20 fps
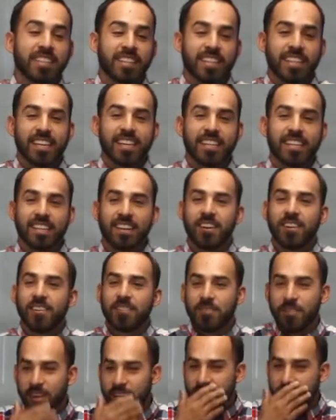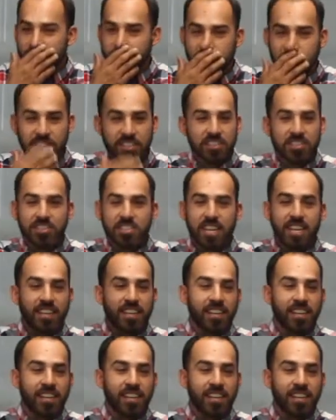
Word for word: to think that, oh, well, you just say